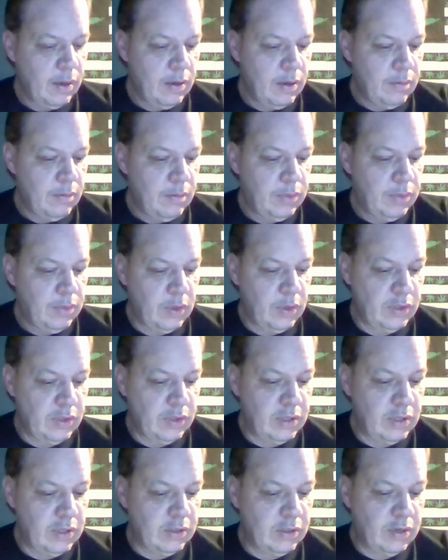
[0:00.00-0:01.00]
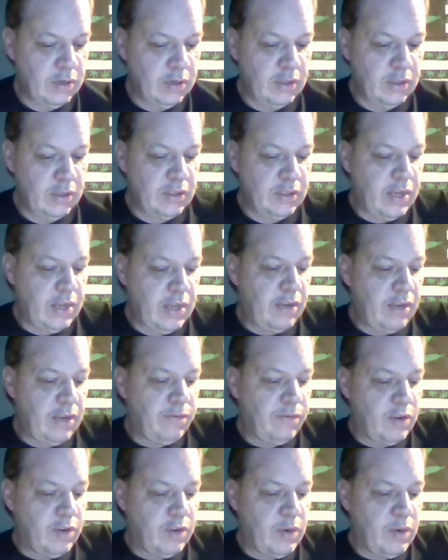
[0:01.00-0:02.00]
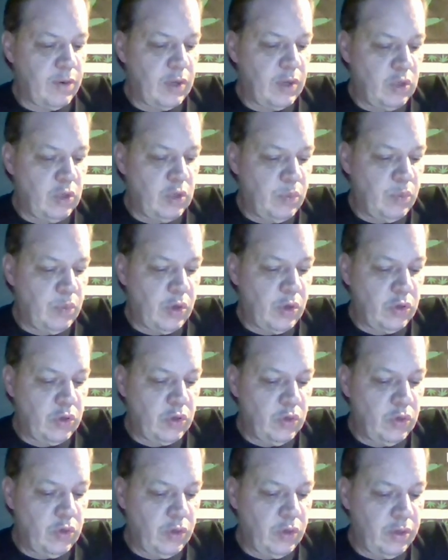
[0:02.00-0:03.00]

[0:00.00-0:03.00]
Pelosi is currently standing firm at $2.2 trillion.